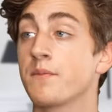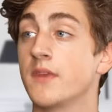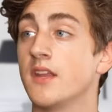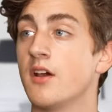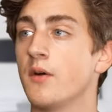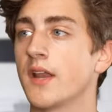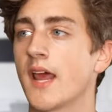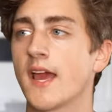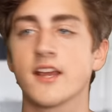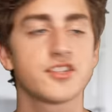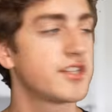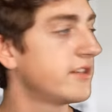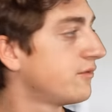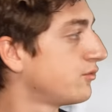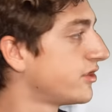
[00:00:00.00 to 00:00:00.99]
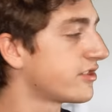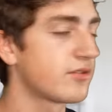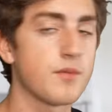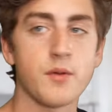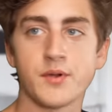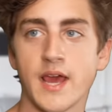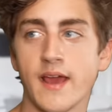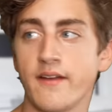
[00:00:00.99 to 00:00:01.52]
You know what? I actually just
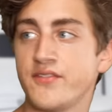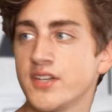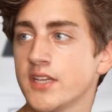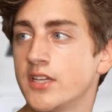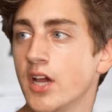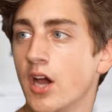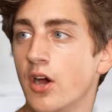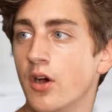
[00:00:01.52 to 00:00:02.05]
remembered I have to go.